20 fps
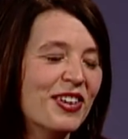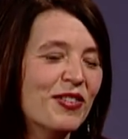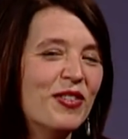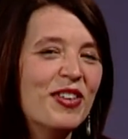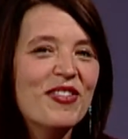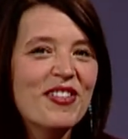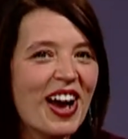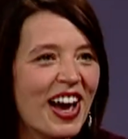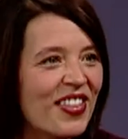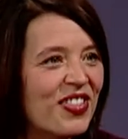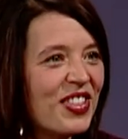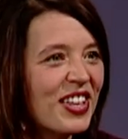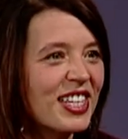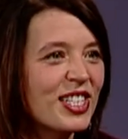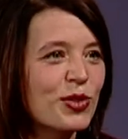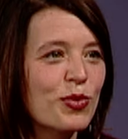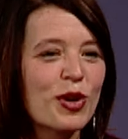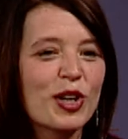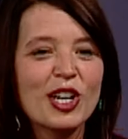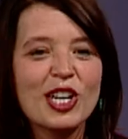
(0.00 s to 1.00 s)
we've got
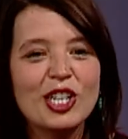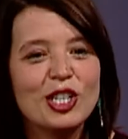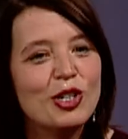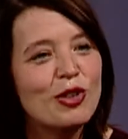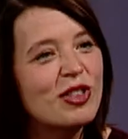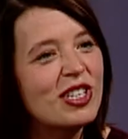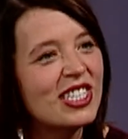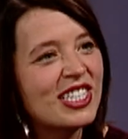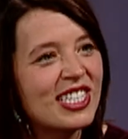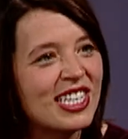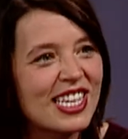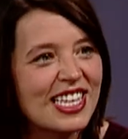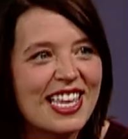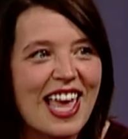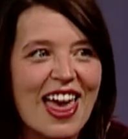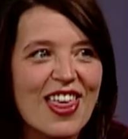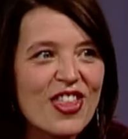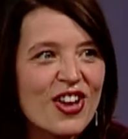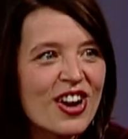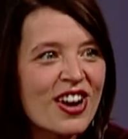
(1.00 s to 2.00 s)
this. We're going to do this
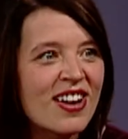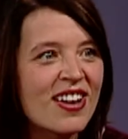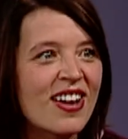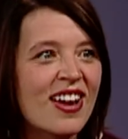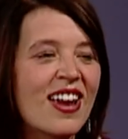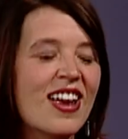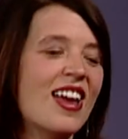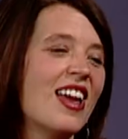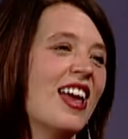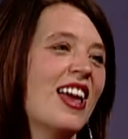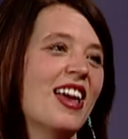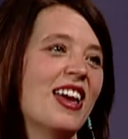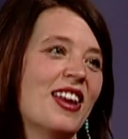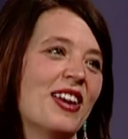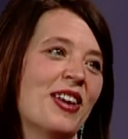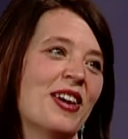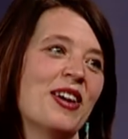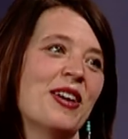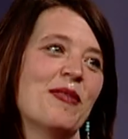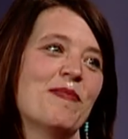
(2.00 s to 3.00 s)
together.
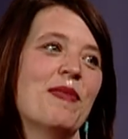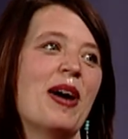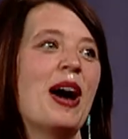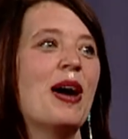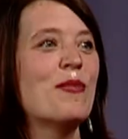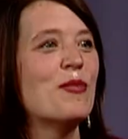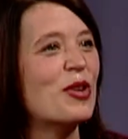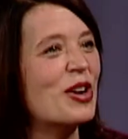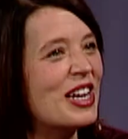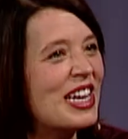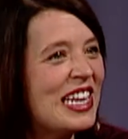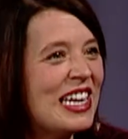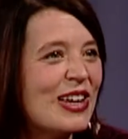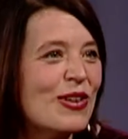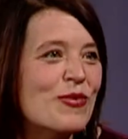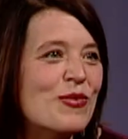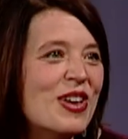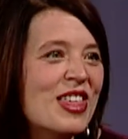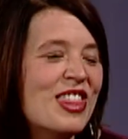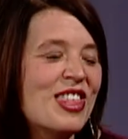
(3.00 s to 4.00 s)
And mom, we're in
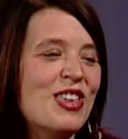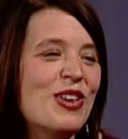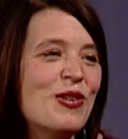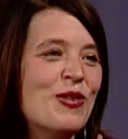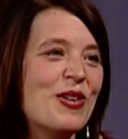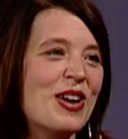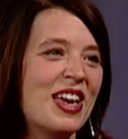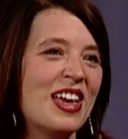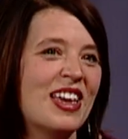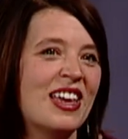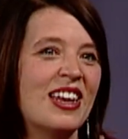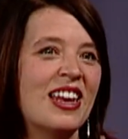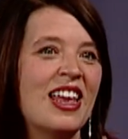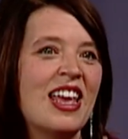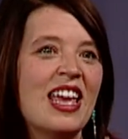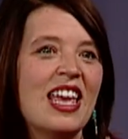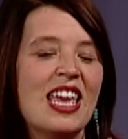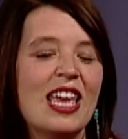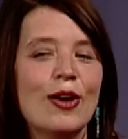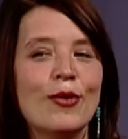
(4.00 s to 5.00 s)
it with you. And
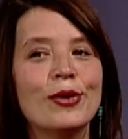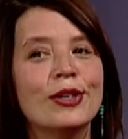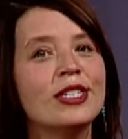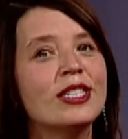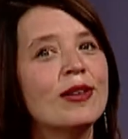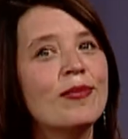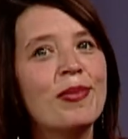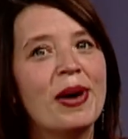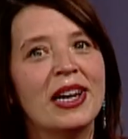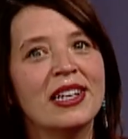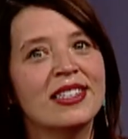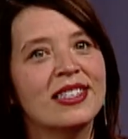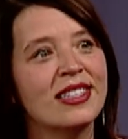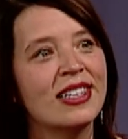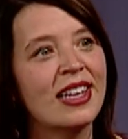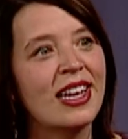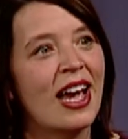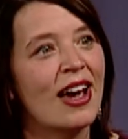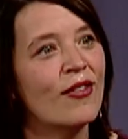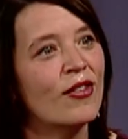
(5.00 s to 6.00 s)
it was the best
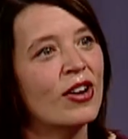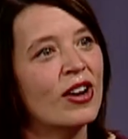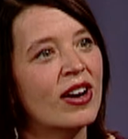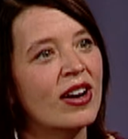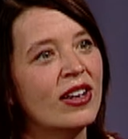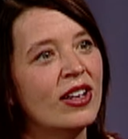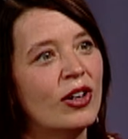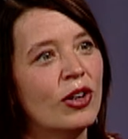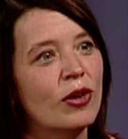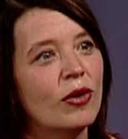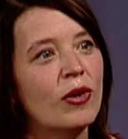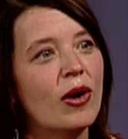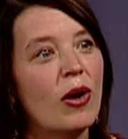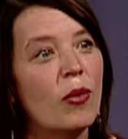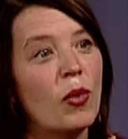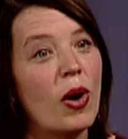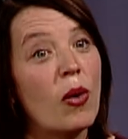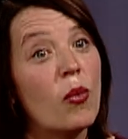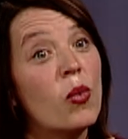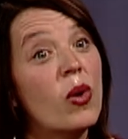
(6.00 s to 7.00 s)
thing ever. You know,
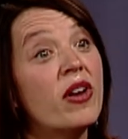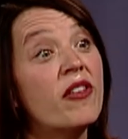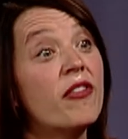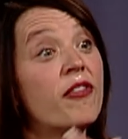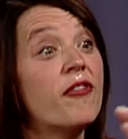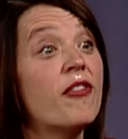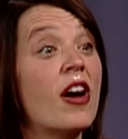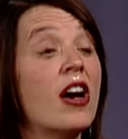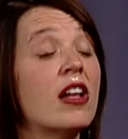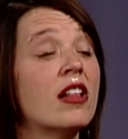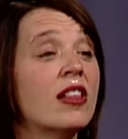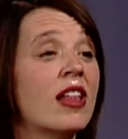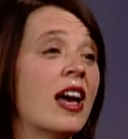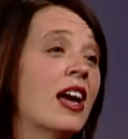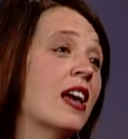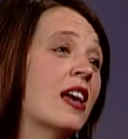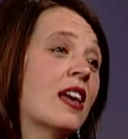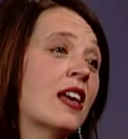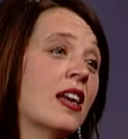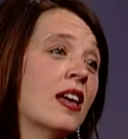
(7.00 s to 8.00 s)
what, what felt
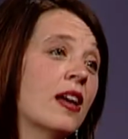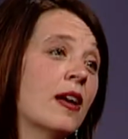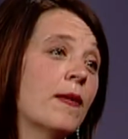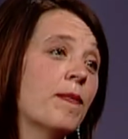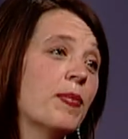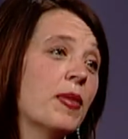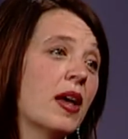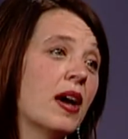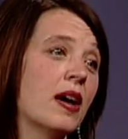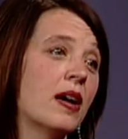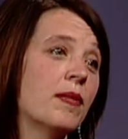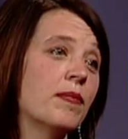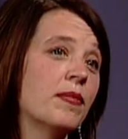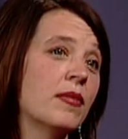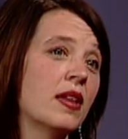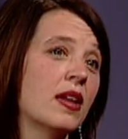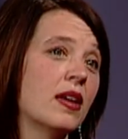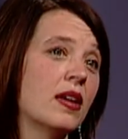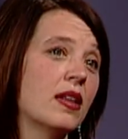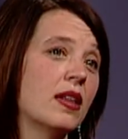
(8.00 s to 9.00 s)
like
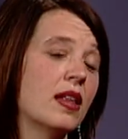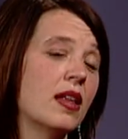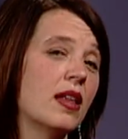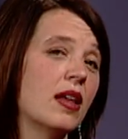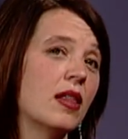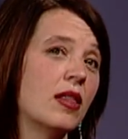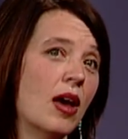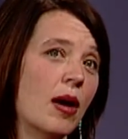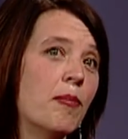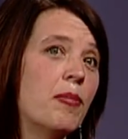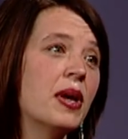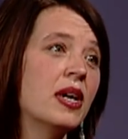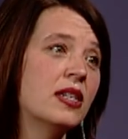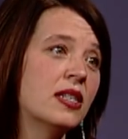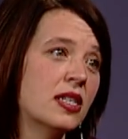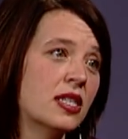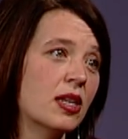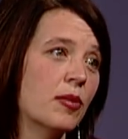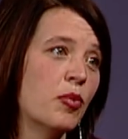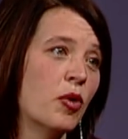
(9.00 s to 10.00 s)
um, a big
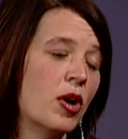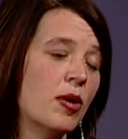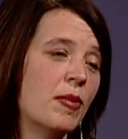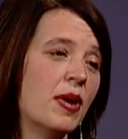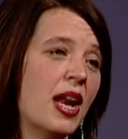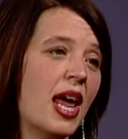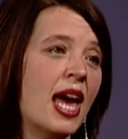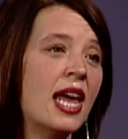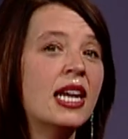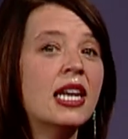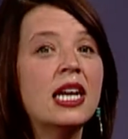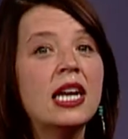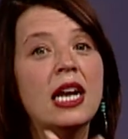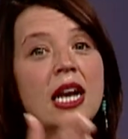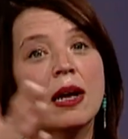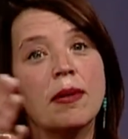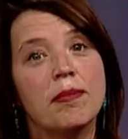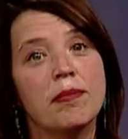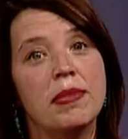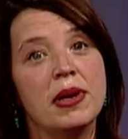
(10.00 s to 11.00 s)
disappointment
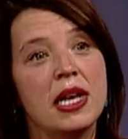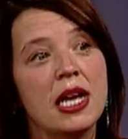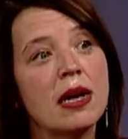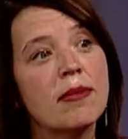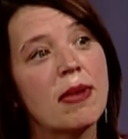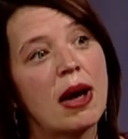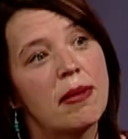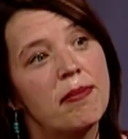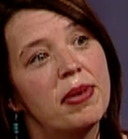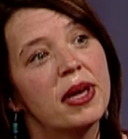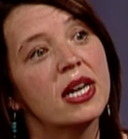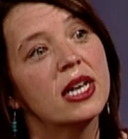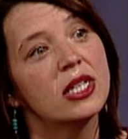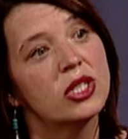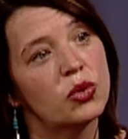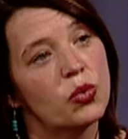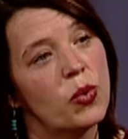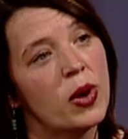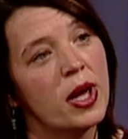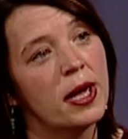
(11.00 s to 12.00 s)
ended up being my
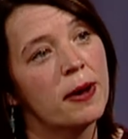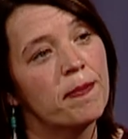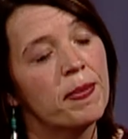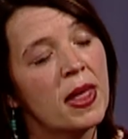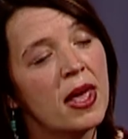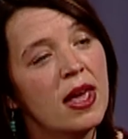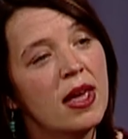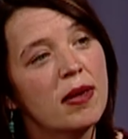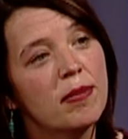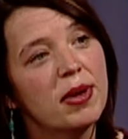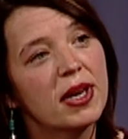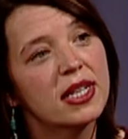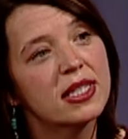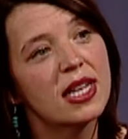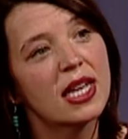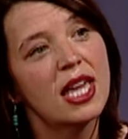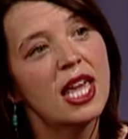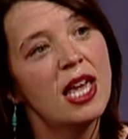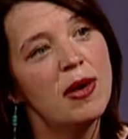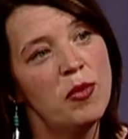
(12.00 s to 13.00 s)
biggest win because
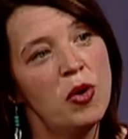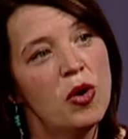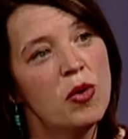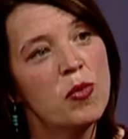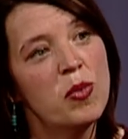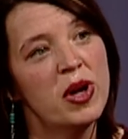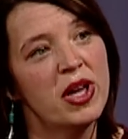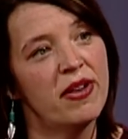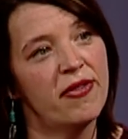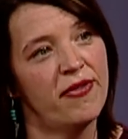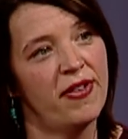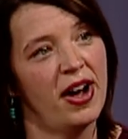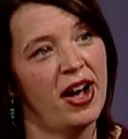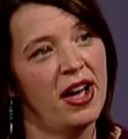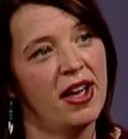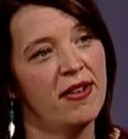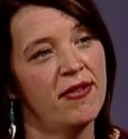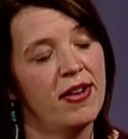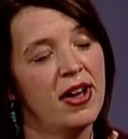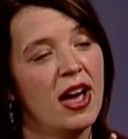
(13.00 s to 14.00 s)
I came home week
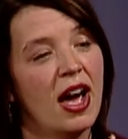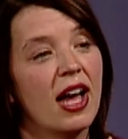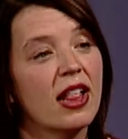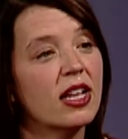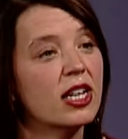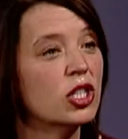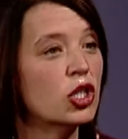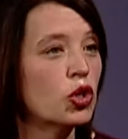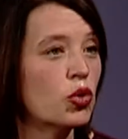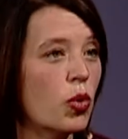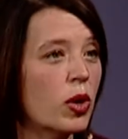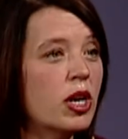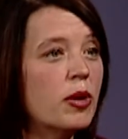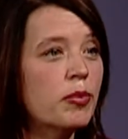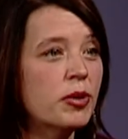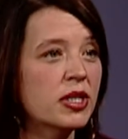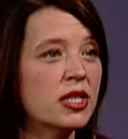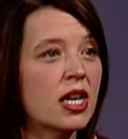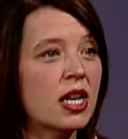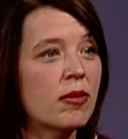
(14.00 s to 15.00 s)
five. I lost
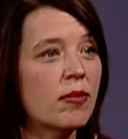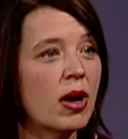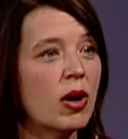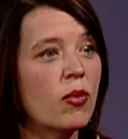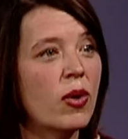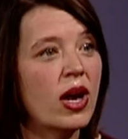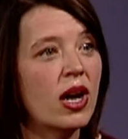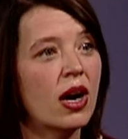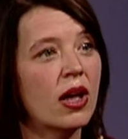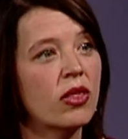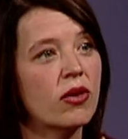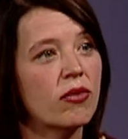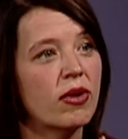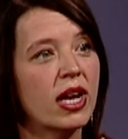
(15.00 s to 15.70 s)
20% of my weight on the